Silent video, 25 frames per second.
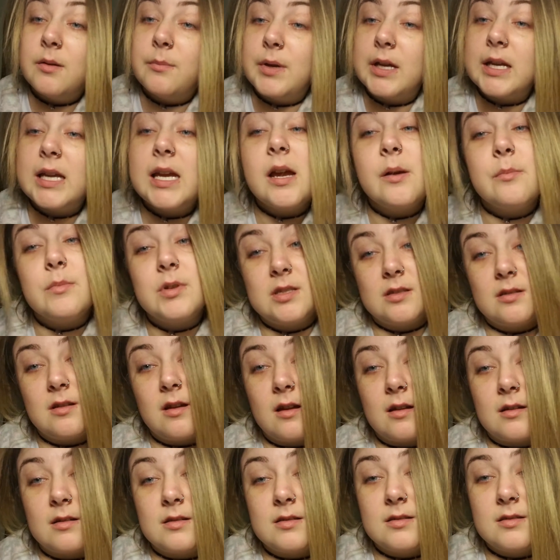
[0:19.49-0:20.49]
My camera
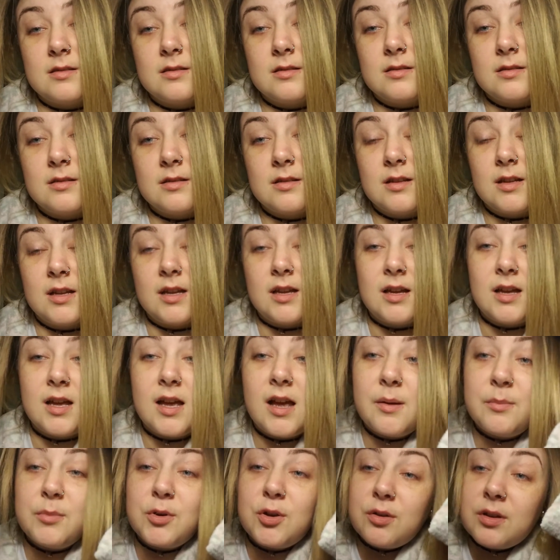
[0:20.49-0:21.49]
sucks.
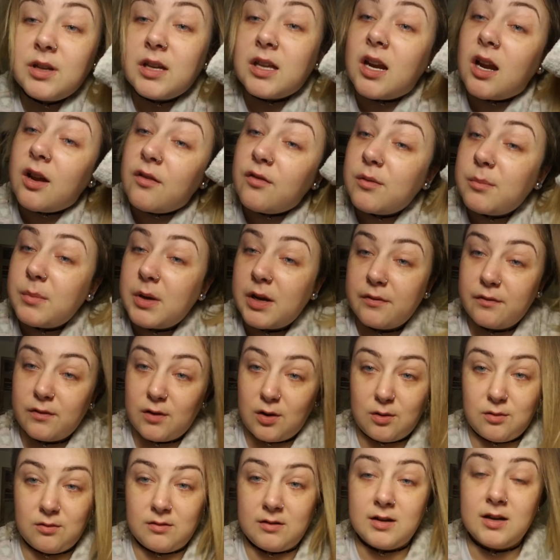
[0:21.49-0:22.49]
I'm doing it off of my
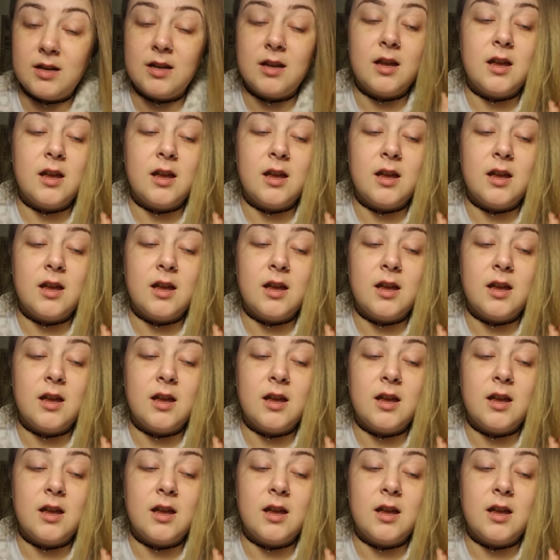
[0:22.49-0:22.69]
phone.